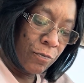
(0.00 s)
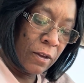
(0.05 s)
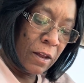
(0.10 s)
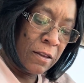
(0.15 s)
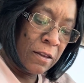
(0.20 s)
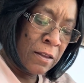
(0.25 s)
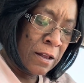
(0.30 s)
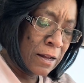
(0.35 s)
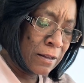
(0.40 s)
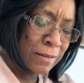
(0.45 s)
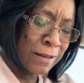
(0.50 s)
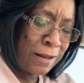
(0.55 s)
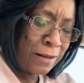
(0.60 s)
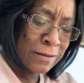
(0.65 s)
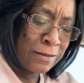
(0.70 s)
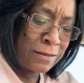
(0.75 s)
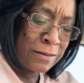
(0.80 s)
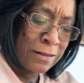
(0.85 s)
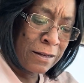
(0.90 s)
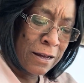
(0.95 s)
like that
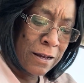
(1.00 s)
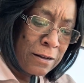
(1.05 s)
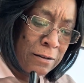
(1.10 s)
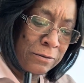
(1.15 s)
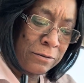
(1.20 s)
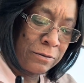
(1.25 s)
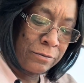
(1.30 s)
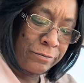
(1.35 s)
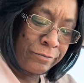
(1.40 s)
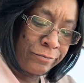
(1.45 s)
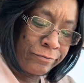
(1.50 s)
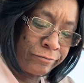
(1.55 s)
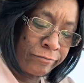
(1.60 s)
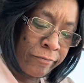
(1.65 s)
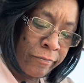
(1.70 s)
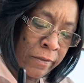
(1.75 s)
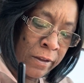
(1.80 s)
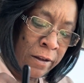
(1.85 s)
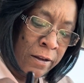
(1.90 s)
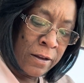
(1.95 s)
is not
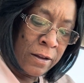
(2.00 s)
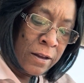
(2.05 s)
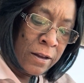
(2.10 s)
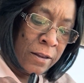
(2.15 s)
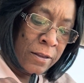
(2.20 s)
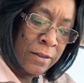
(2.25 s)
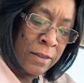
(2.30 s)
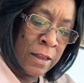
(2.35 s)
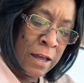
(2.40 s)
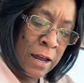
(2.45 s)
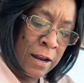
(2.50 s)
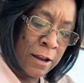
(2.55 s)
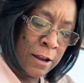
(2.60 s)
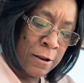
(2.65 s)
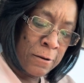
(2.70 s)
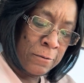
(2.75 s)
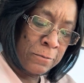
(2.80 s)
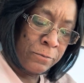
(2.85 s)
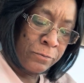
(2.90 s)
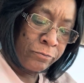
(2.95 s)

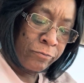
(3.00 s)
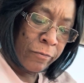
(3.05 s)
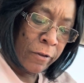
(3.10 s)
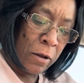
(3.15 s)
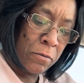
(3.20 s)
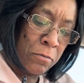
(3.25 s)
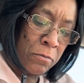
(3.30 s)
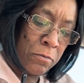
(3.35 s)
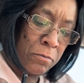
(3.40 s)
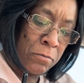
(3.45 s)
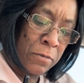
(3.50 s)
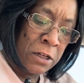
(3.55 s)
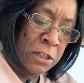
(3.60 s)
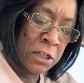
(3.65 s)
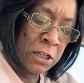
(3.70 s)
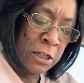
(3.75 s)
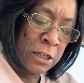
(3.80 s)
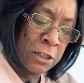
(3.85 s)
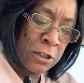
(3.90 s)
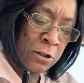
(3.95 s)
it.
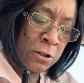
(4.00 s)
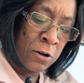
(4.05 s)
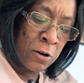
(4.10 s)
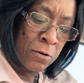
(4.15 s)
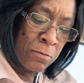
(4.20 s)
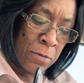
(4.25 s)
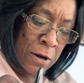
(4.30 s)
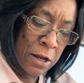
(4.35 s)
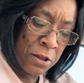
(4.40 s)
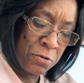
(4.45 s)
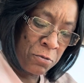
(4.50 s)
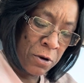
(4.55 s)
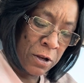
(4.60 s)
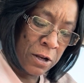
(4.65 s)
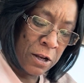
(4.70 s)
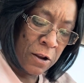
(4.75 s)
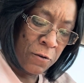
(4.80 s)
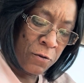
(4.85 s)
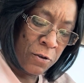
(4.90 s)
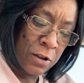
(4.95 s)
Michigan is known by 3
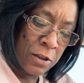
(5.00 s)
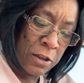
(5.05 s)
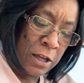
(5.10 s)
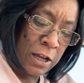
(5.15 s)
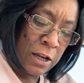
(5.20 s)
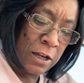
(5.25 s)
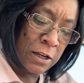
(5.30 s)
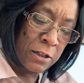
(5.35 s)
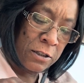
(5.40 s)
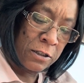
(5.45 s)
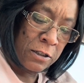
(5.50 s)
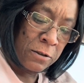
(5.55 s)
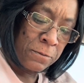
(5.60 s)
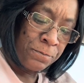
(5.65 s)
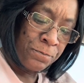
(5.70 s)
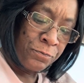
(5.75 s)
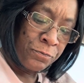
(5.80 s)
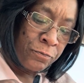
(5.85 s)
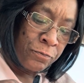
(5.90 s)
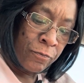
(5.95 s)
different things.
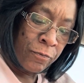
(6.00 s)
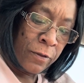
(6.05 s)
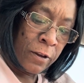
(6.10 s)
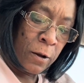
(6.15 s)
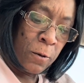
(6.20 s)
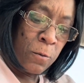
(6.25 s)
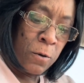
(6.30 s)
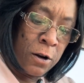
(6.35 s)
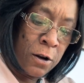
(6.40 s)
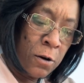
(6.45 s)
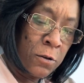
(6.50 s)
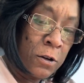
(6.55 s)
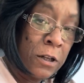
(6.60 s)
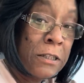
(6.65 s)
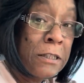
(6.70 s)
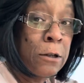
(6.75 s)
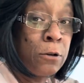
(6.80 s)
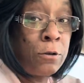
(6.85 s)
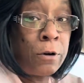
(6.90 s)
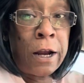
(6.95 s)
We're known as
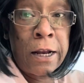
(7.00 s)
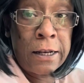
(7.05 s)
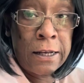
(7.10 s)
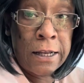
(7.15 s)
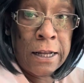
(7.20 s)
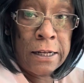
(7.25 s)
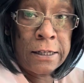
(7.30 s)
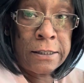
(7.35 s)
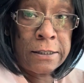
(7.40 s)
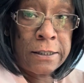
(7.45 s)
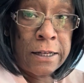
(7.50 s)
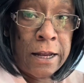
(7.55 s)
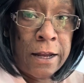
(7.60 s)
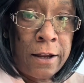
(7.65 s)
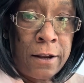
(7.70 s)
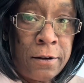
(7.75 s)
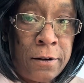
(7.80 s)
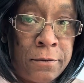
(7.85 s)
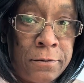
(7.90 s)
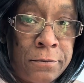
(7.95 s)
the Great Lakes State